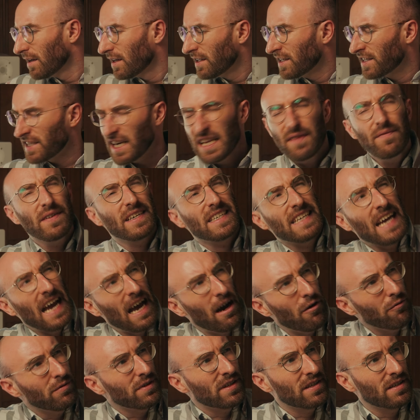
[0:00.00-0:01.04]
Does that even
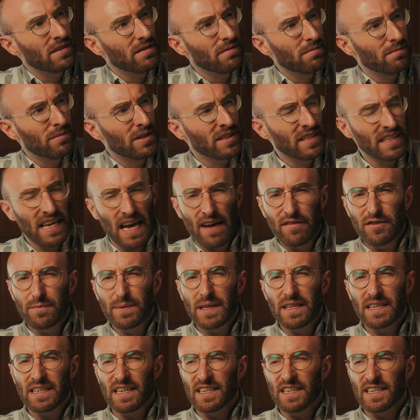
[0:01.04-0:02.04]
count? Does it have to be like a